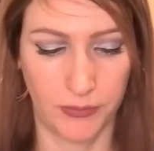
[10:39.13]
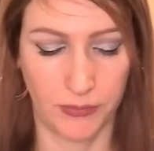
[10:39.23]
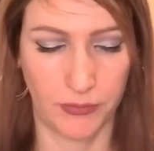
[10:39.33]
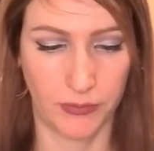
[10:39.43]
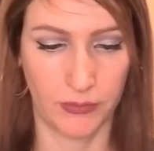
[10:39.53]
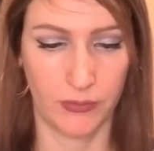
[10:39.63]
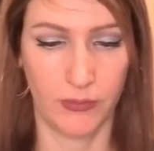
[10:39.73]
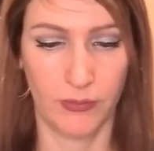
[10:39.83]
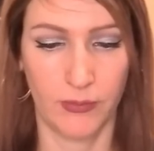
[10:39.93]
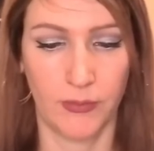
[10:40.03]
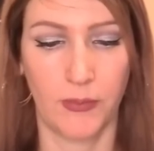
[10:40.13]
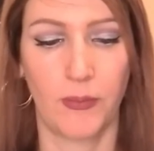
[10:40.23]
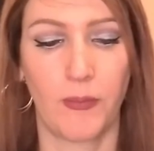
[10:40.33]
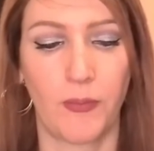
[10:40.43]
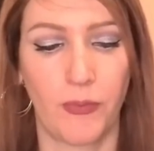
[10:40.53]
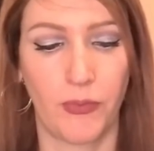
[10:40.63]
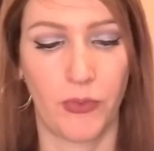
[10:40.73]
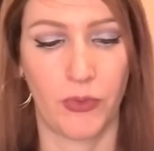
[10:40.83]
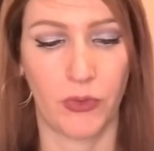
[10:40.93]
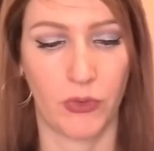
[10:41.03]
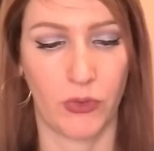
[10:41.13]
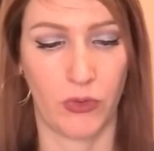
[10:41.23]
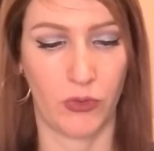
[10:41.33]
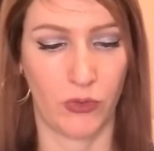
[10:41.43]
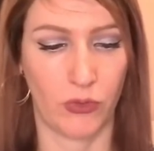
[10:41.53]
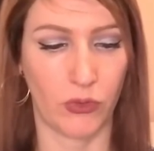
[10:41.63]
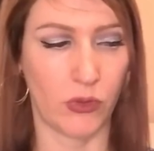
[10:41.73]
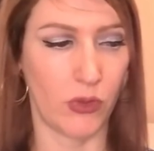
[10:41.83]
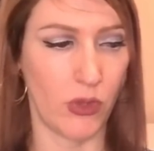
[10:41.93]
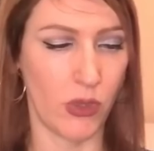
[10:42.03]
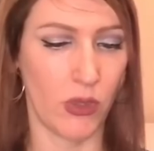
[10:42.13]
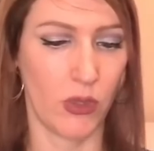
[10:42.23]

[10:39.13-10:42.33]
(no one is talking)